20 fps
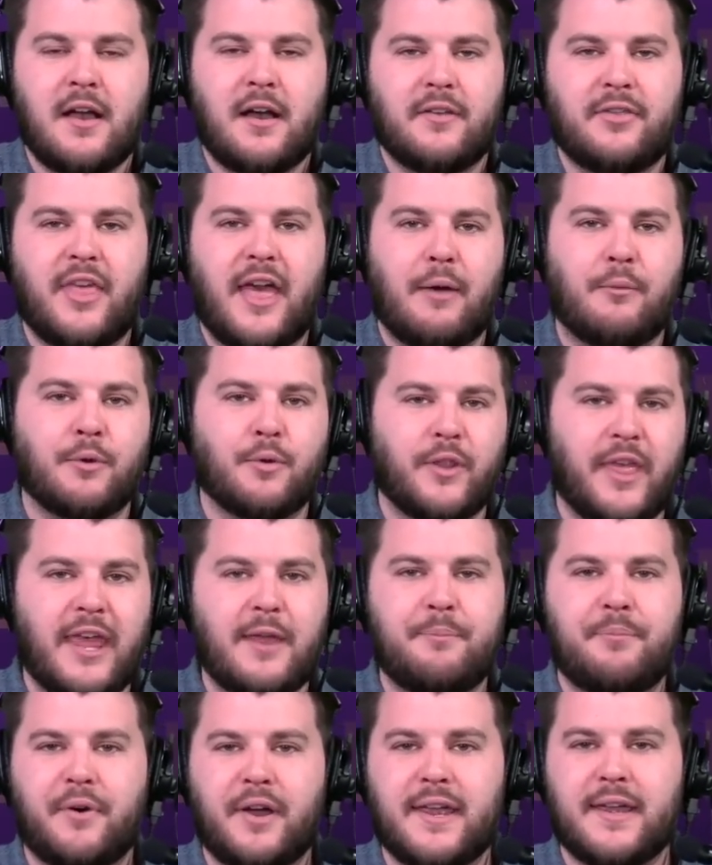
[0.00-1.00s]
that when they
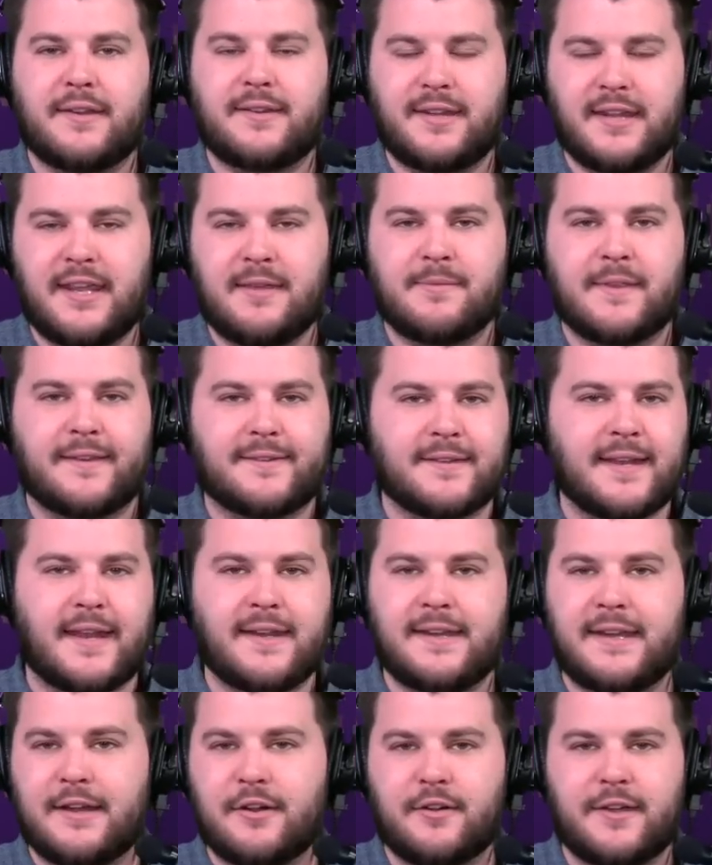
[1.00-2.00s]
play a team that's not
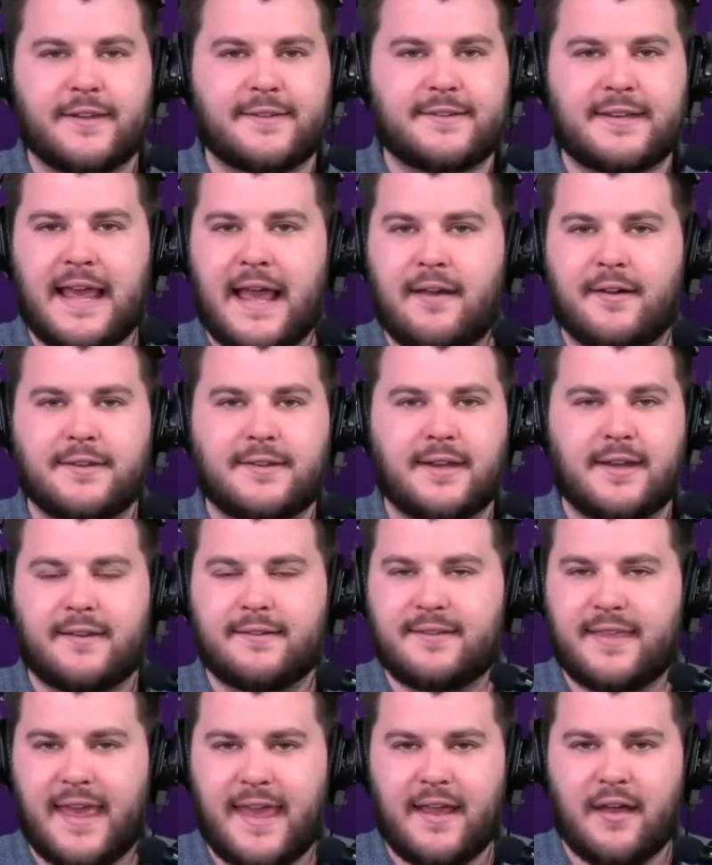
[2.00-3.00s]
nearly as talented
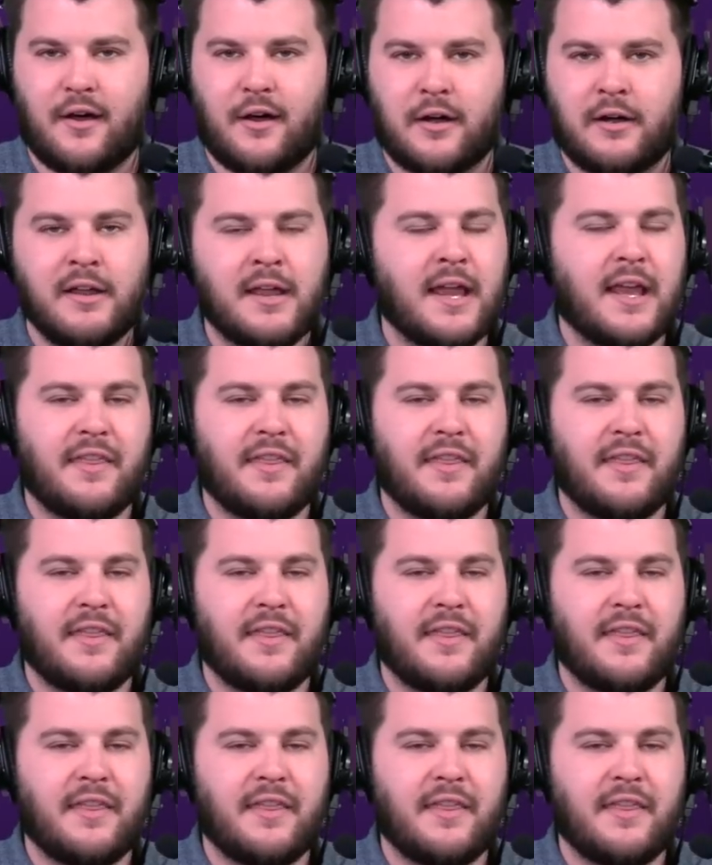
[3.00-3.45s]
as they are,